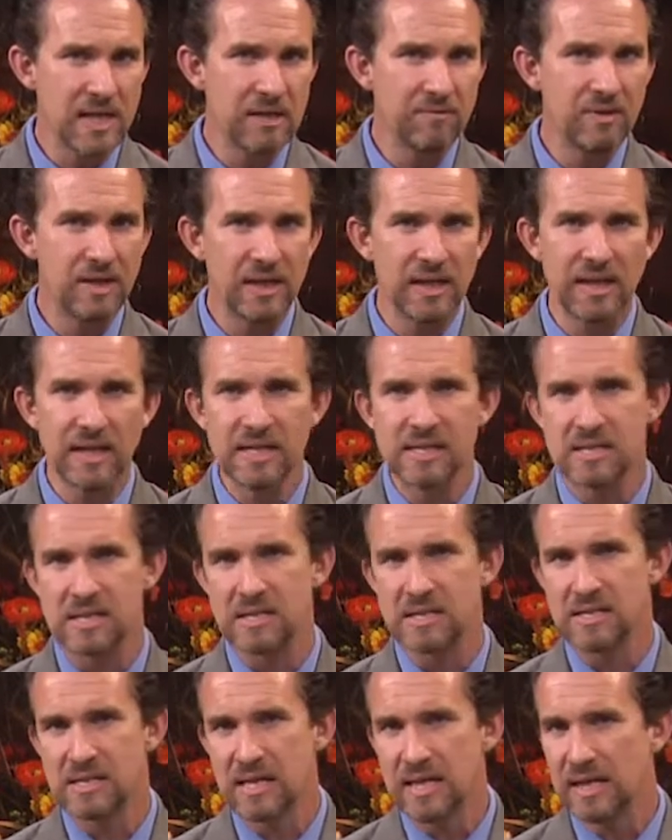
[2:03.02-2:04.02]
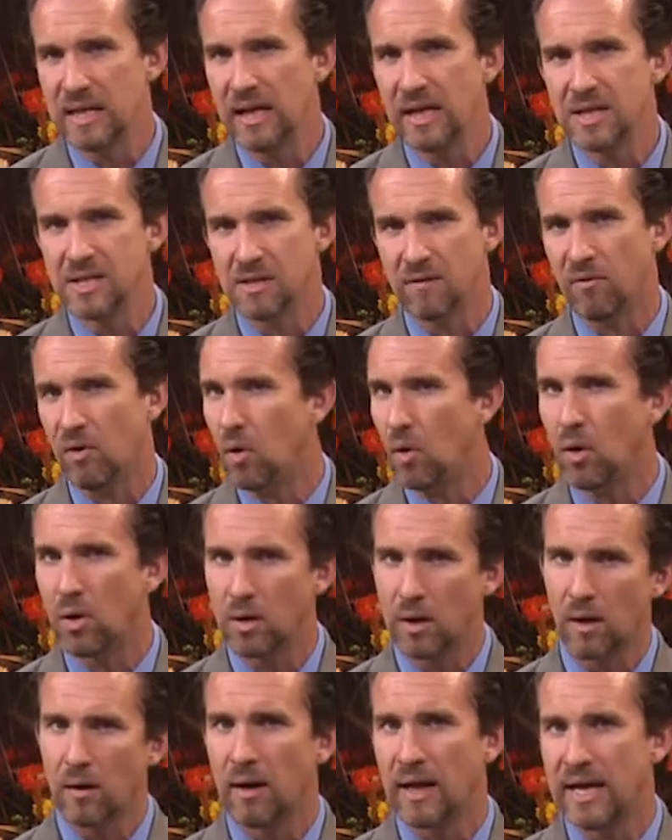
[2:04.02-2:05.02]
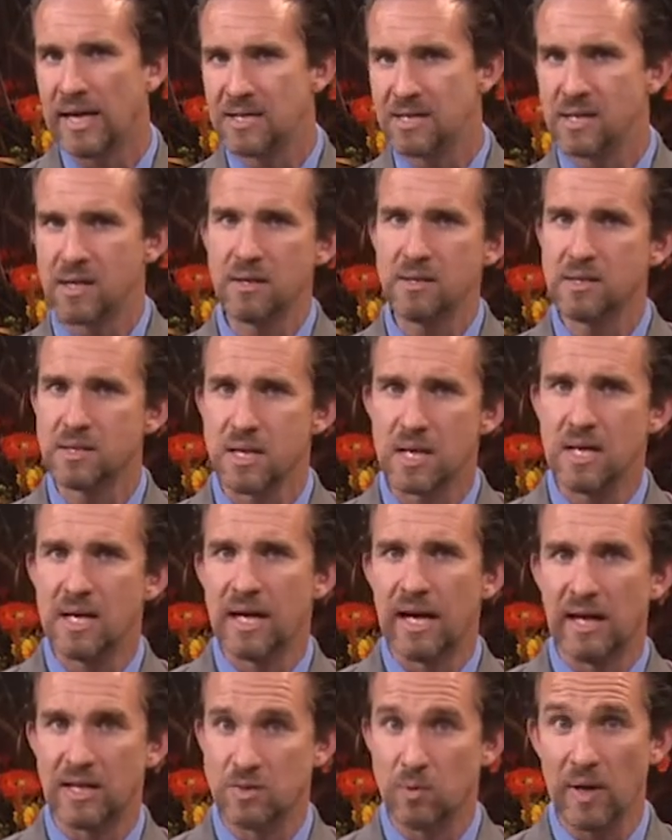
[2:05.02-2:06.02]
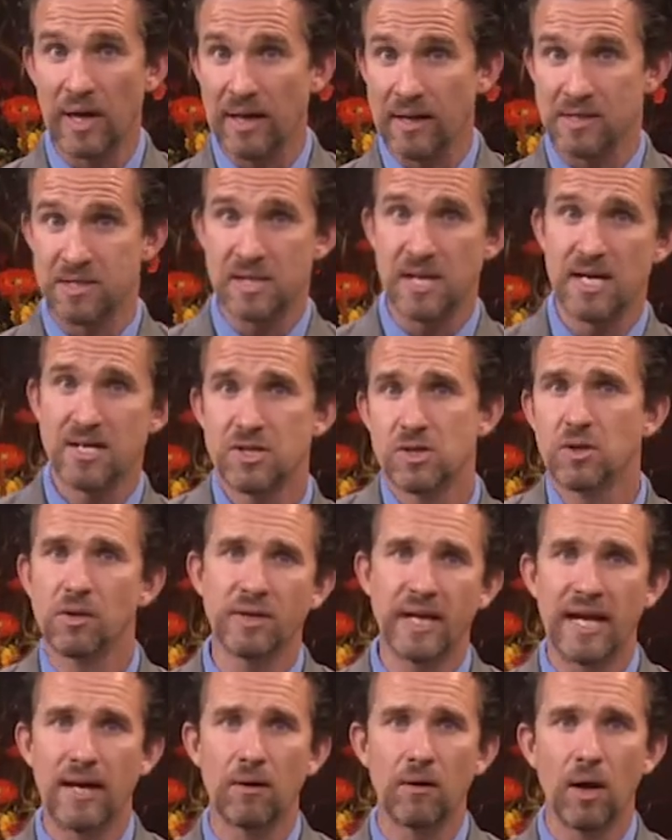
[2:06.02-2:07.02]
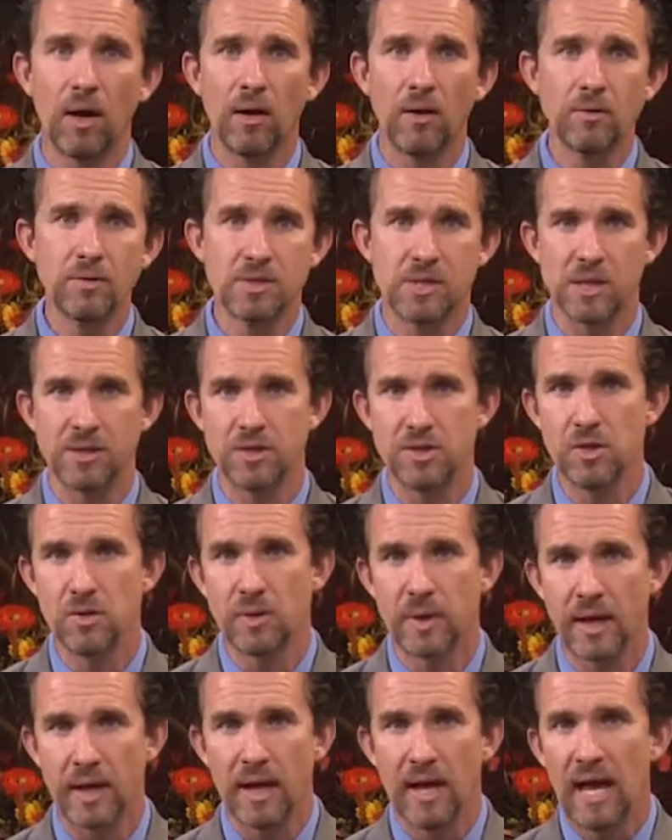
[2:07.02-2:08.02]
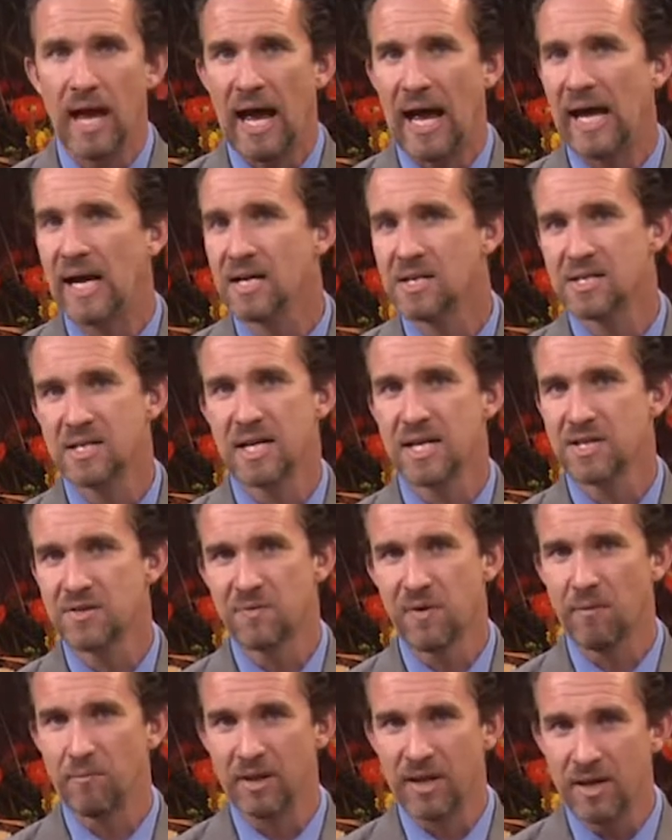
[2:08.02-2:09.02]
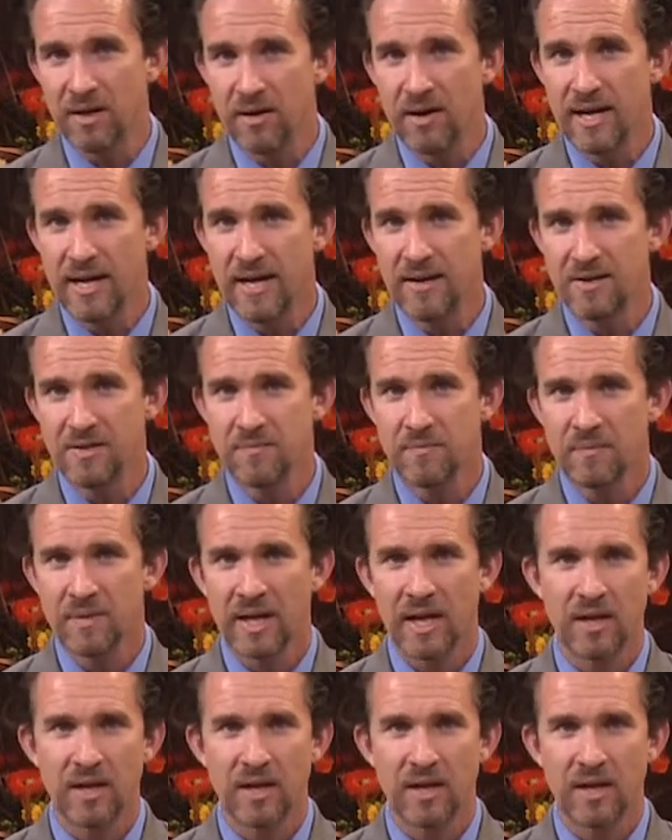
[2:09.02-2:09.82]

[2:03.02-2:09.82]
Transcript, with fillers: DVDs and CDs of all our lessons, as well as digital downloads that you can access from the internet.